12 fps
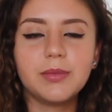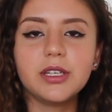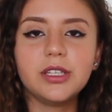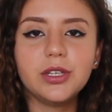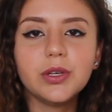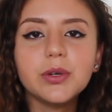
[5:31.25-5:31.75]

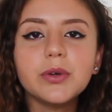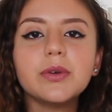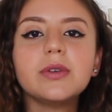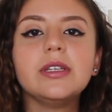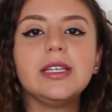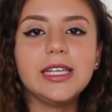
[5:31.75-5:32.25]
but
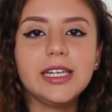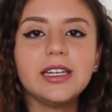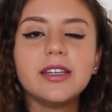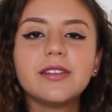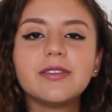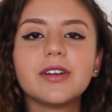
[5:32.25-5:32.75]
you
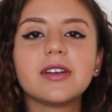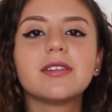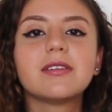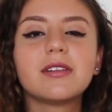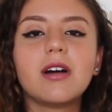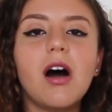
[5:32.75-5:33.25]
need for
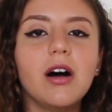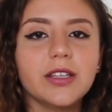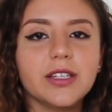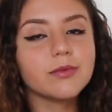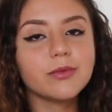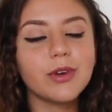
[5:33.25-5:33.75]
college.